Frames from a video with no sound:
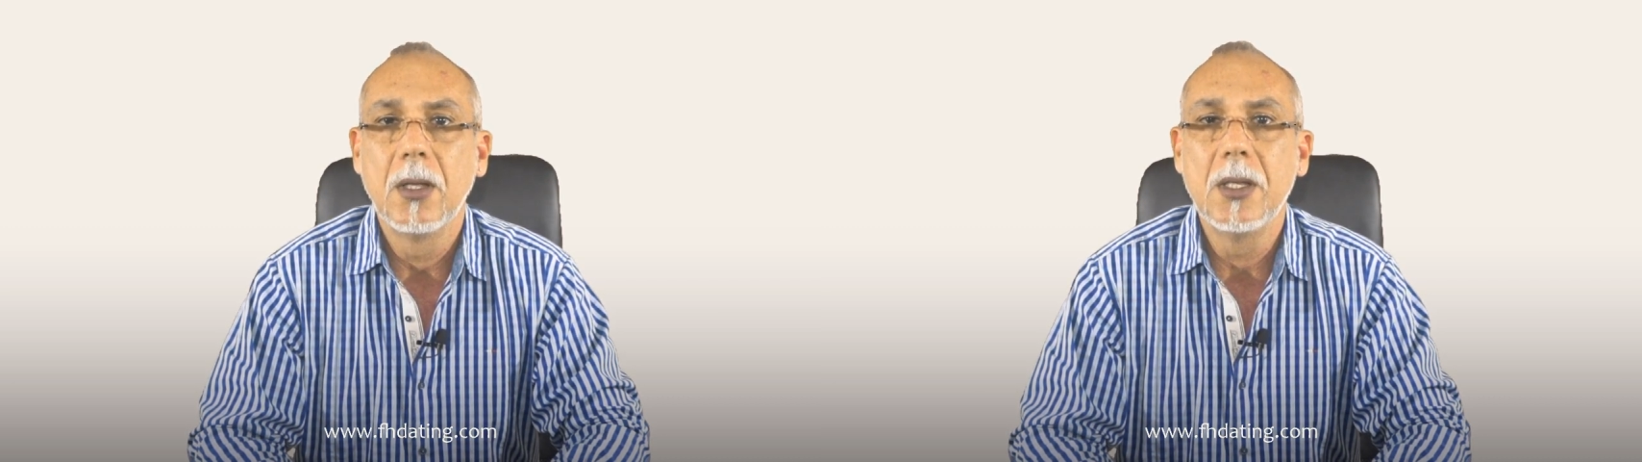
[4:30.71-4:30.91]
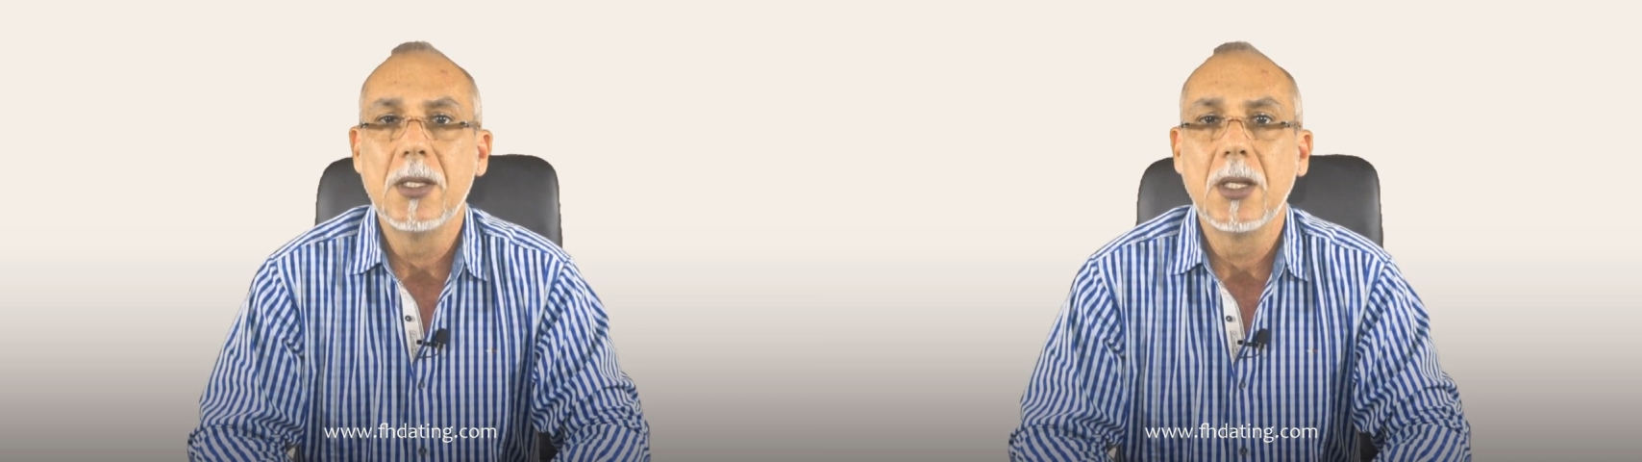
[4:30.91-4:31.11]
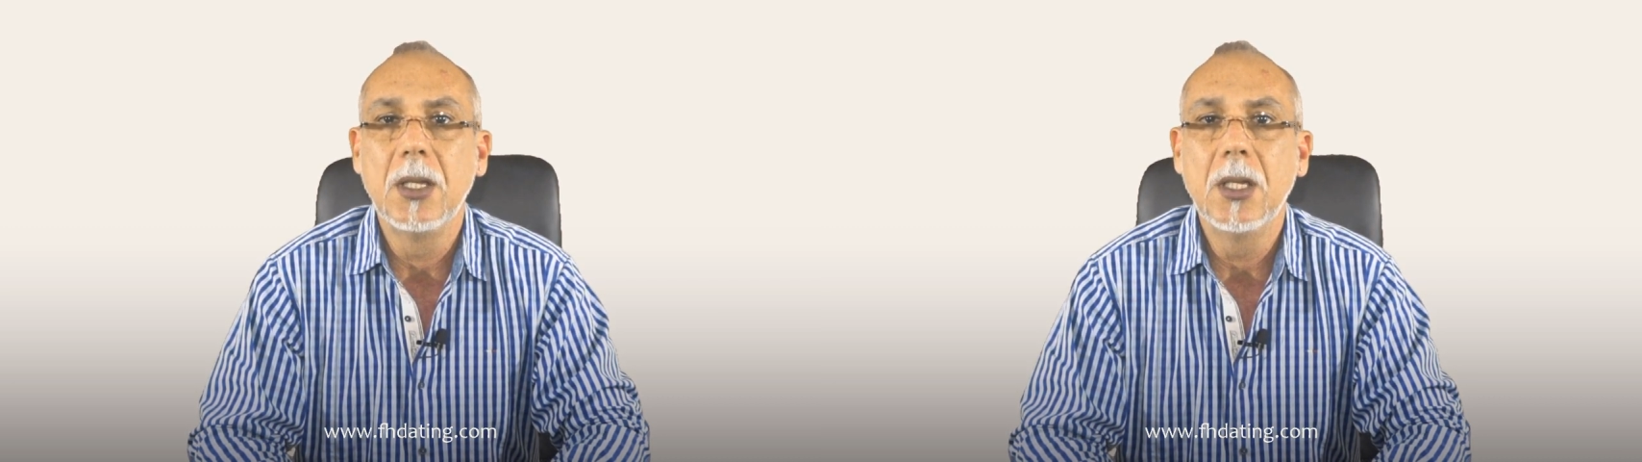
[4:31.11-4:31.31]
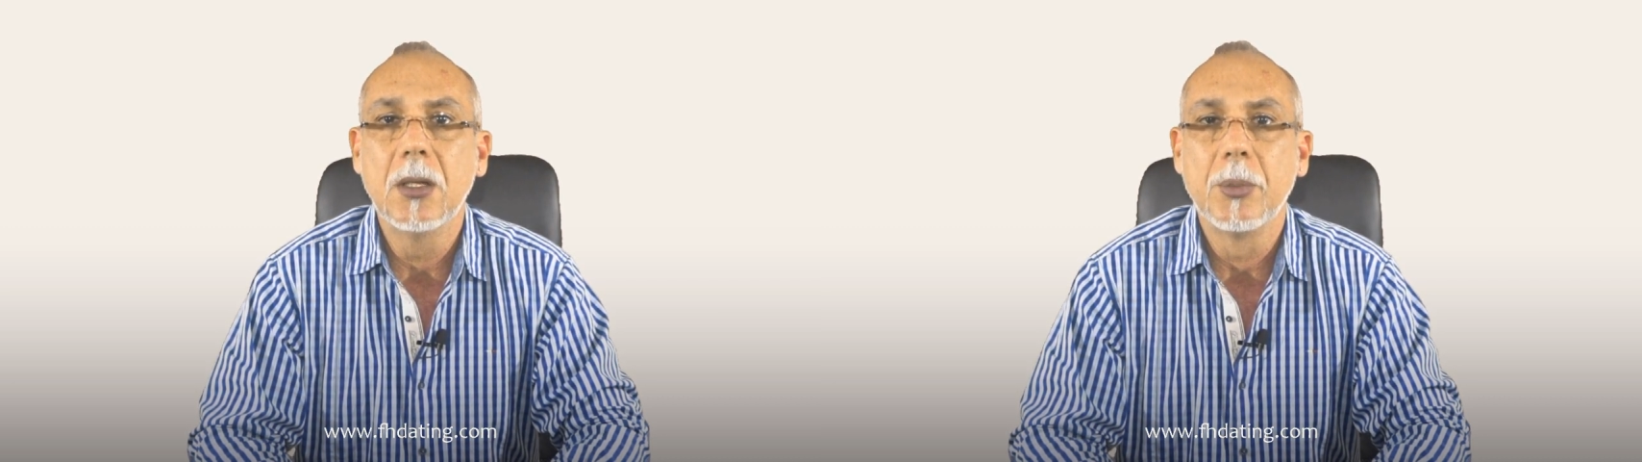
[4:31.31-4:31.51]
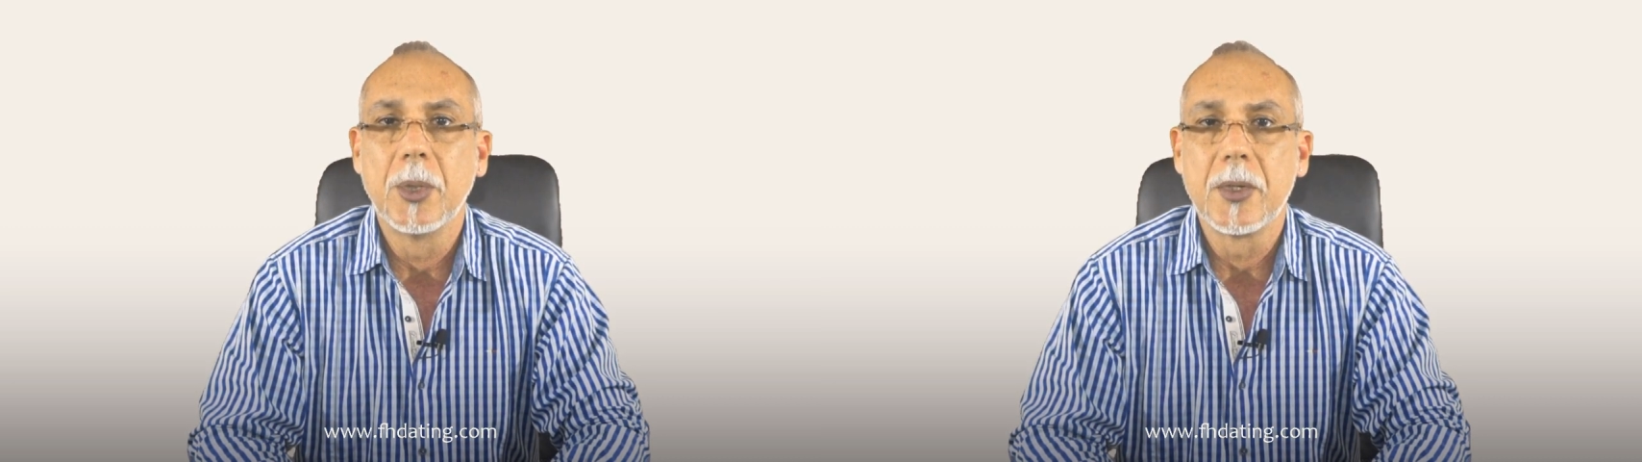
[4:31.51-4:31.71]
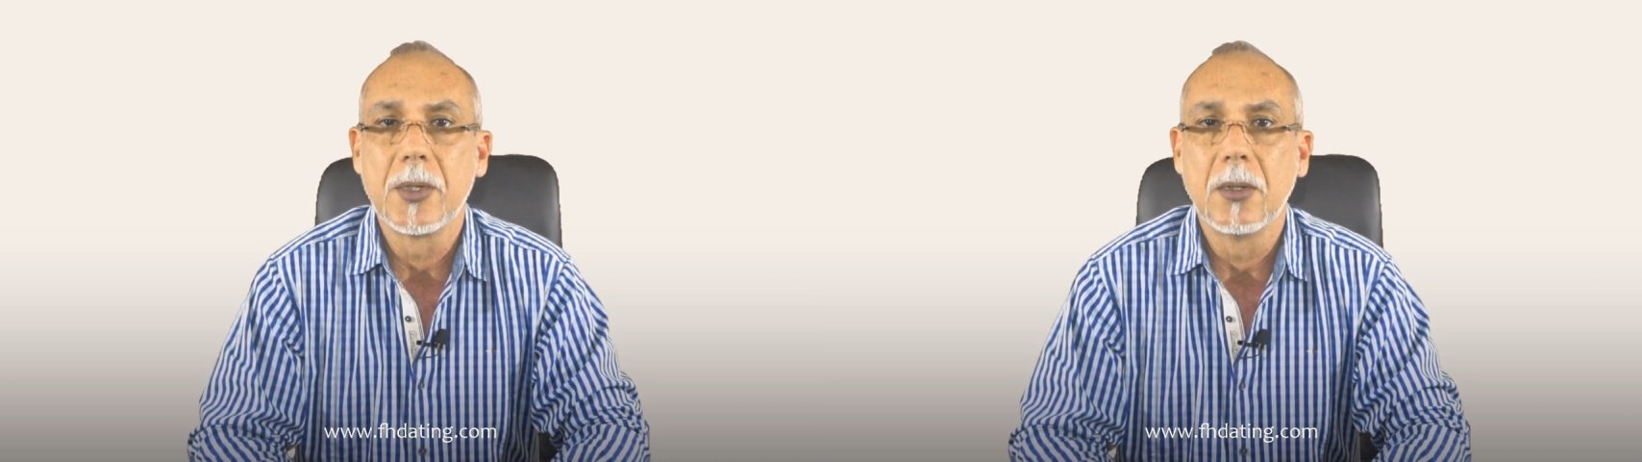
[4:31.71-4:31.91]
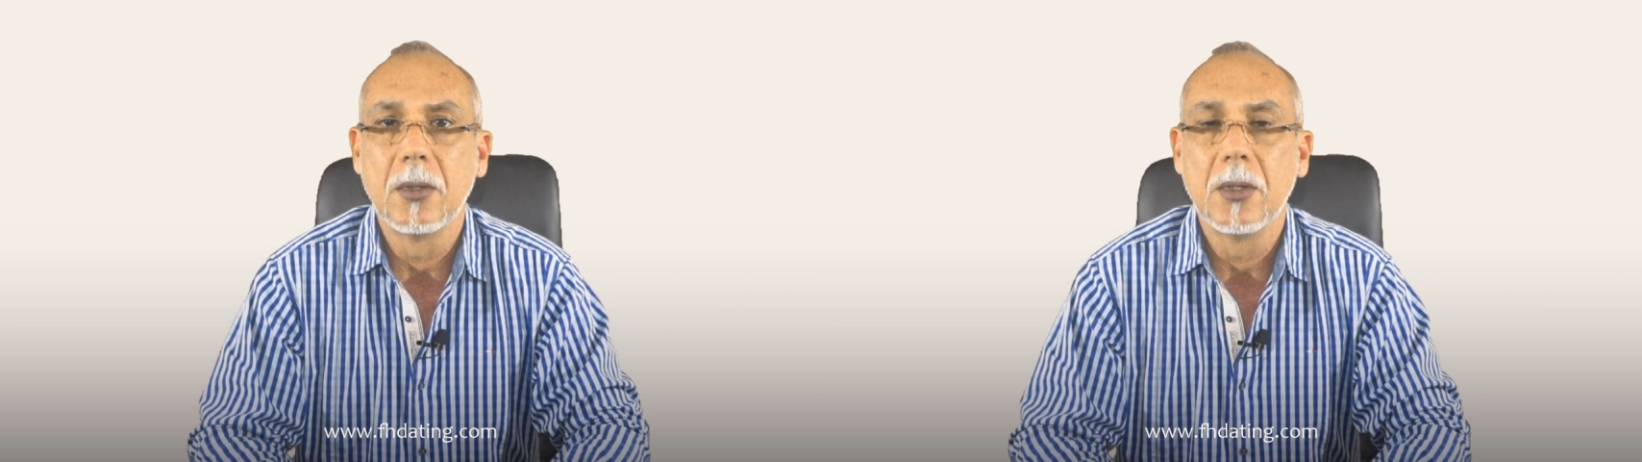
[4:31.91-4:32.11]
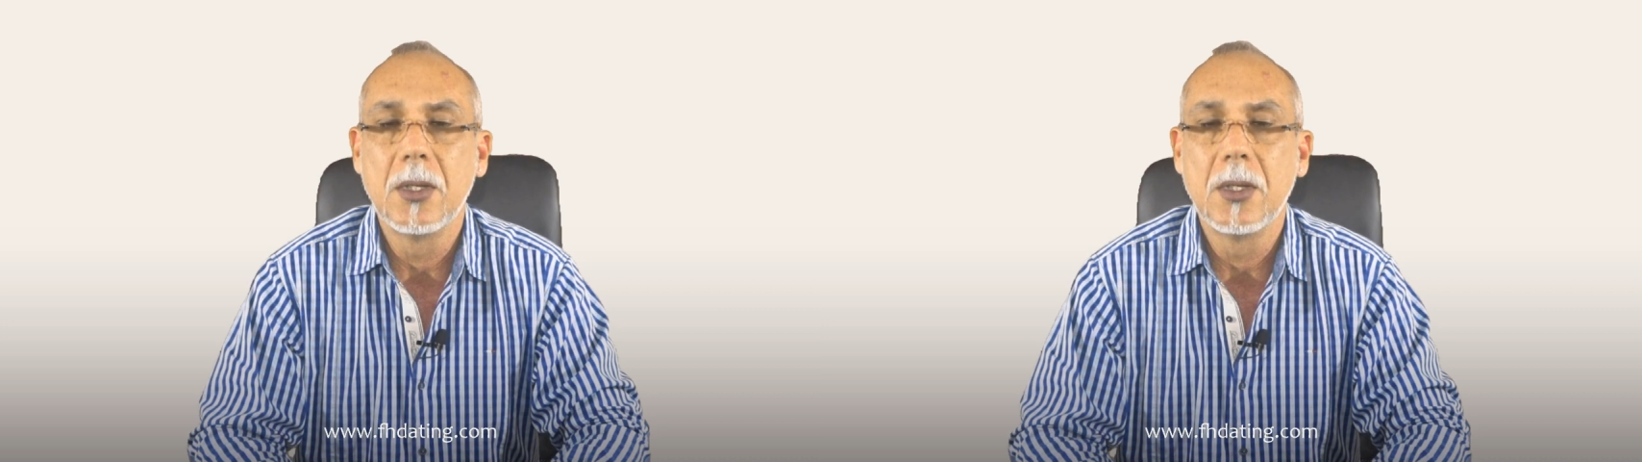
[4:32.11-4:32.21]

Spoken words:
is an inner person,